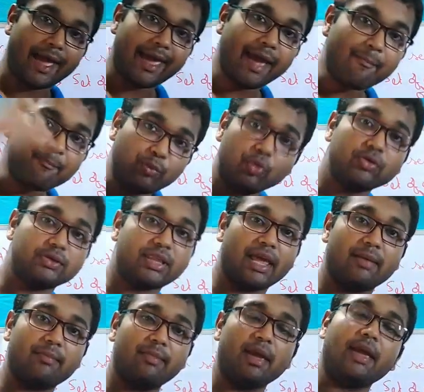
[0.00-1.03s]
I have put
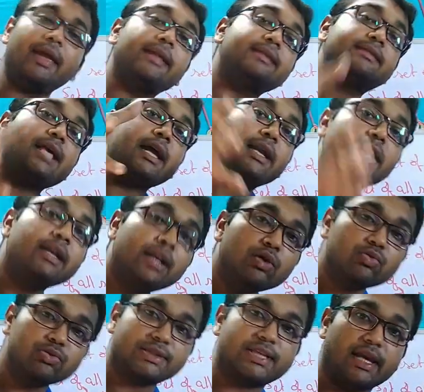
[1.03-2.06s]
them inside a
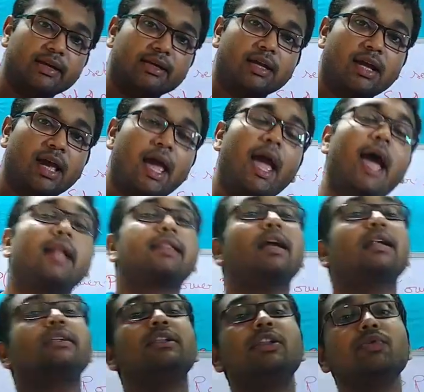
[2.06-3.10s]
new set, and
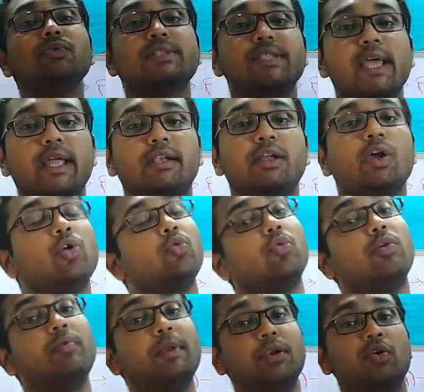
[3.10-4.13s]
that new set
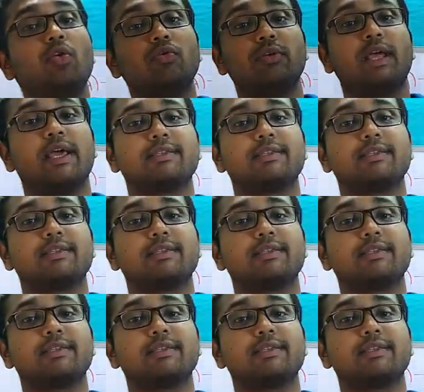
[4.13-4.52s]
will be known